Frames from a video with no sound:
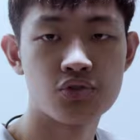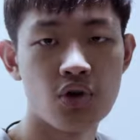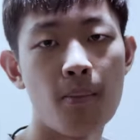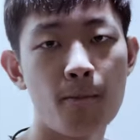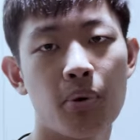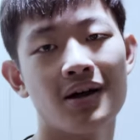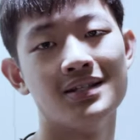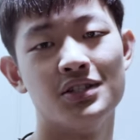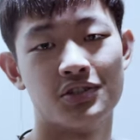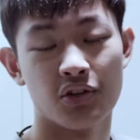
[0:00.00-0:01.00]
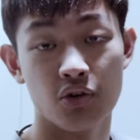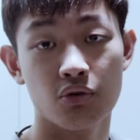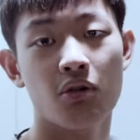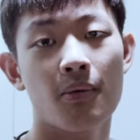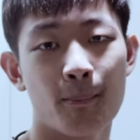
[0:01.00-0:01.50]
somebody
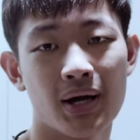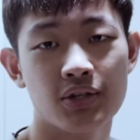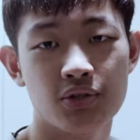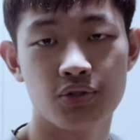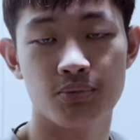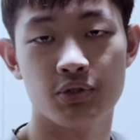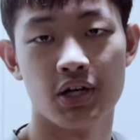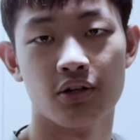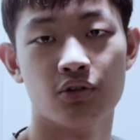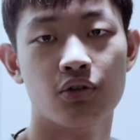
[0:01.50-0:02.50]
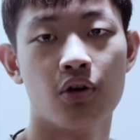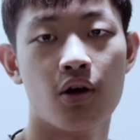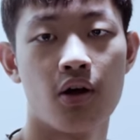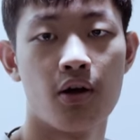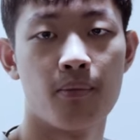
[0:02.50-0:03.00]
steal my YouTube channel.
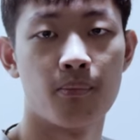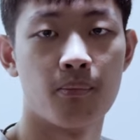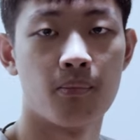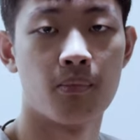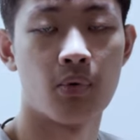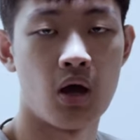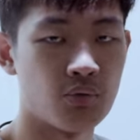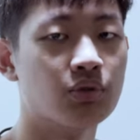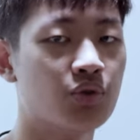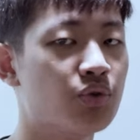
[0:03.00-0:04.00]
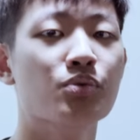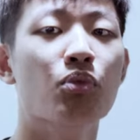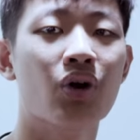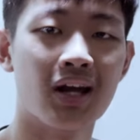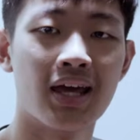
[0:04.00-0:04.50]
I will tell you
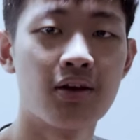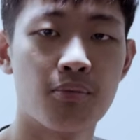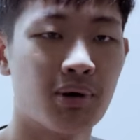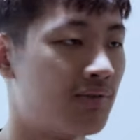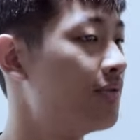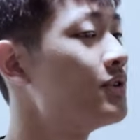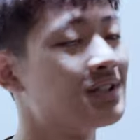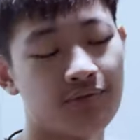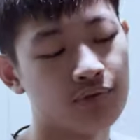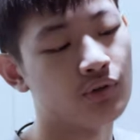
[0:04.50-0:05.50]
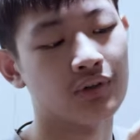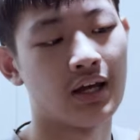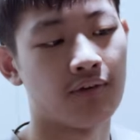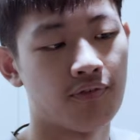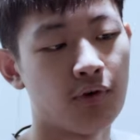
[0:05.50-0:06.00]
more later, but first, if you don't
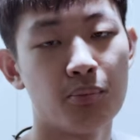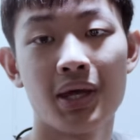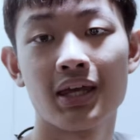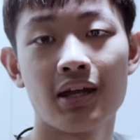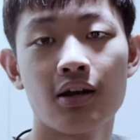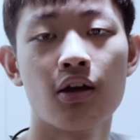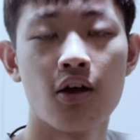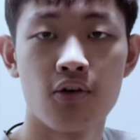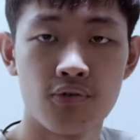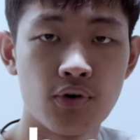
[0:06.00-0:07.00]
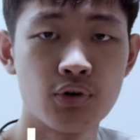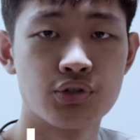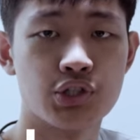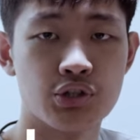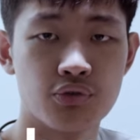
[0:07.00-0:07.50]
like filmmaking,
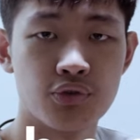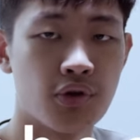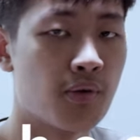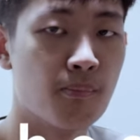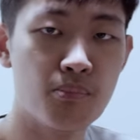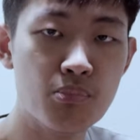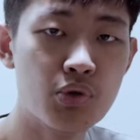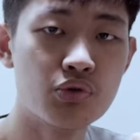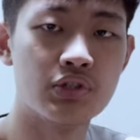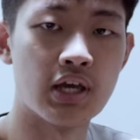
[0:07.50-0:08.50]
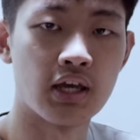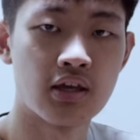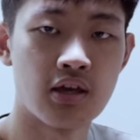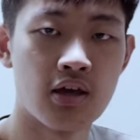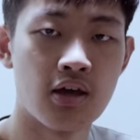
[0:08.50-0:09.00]
photoshoot,
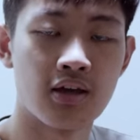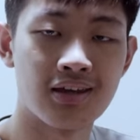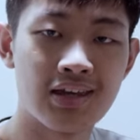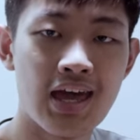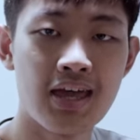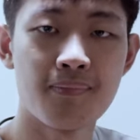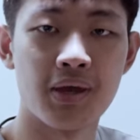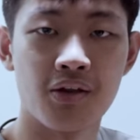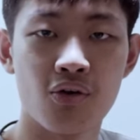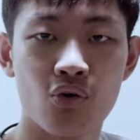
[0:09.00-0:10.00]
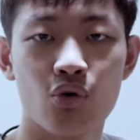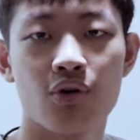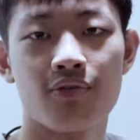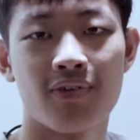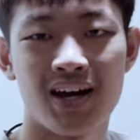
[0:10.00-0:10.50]
music, gaming,
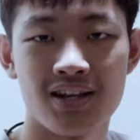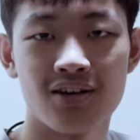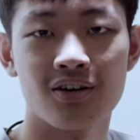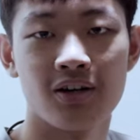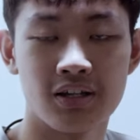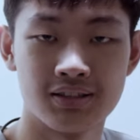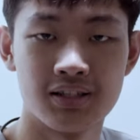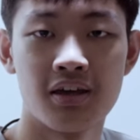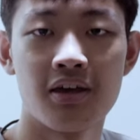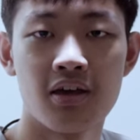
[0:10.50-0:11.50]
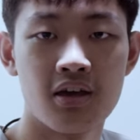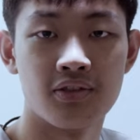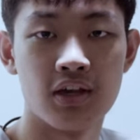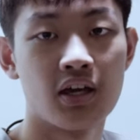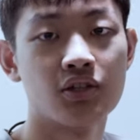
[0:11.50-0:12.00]
or fine art,
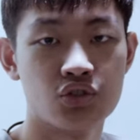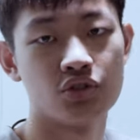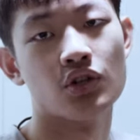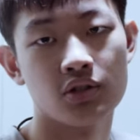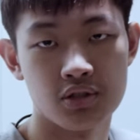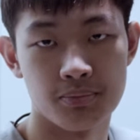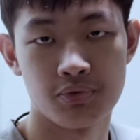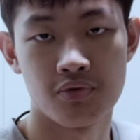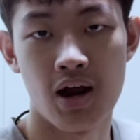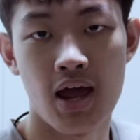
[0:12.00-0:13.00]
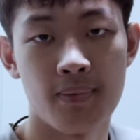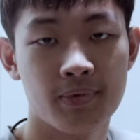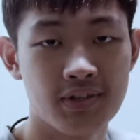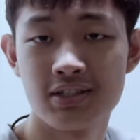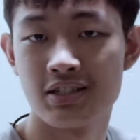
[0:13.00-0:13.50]
then just unsubscribe.
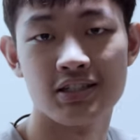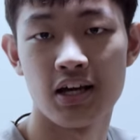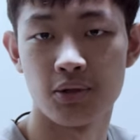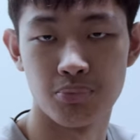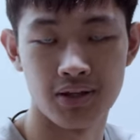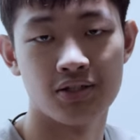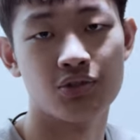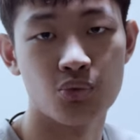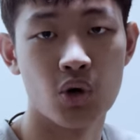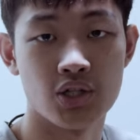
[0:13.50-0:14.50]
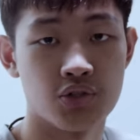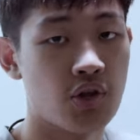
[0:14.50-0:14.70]
This is not a place to watch